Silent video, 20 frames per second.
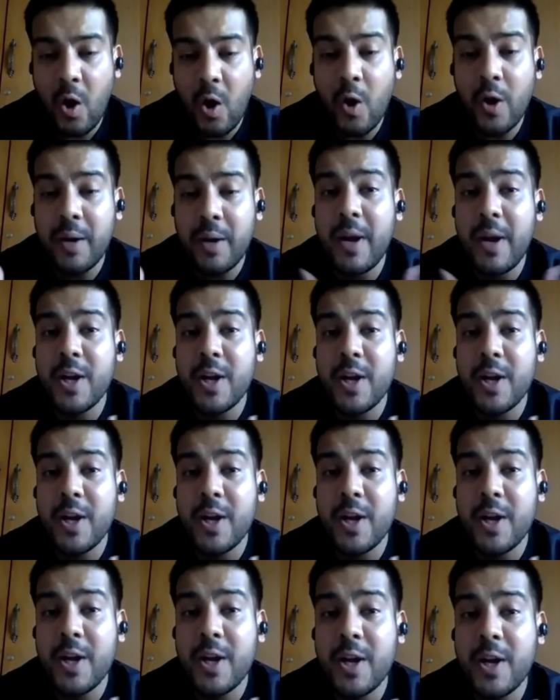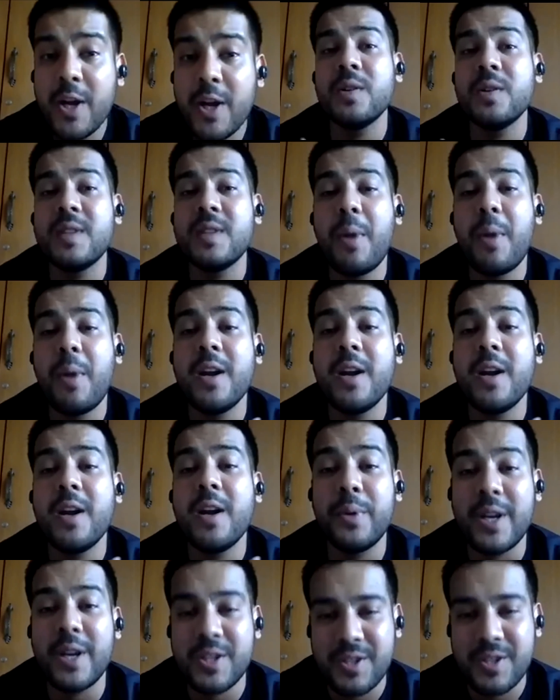Or am I doing it because I'm
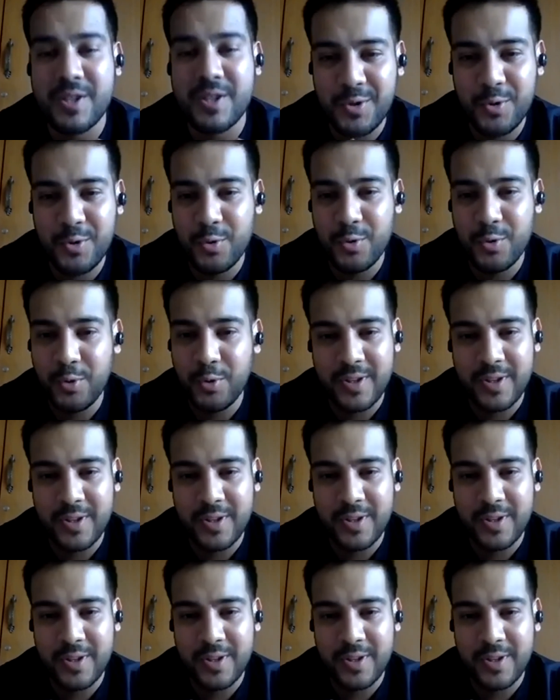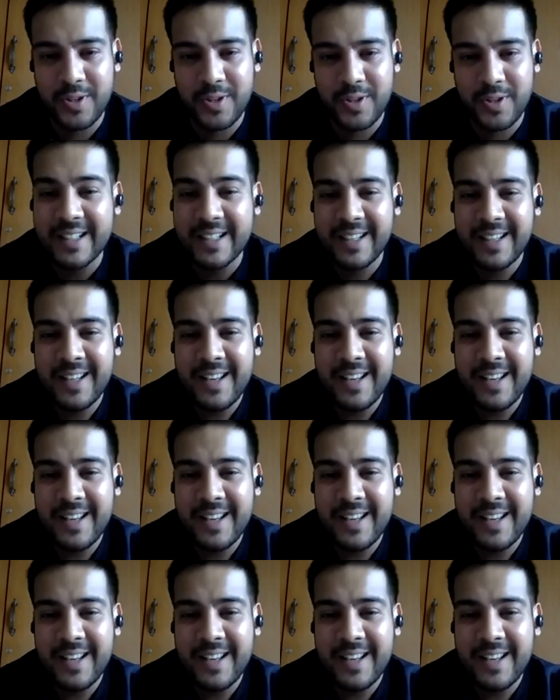under pressure to do it, right?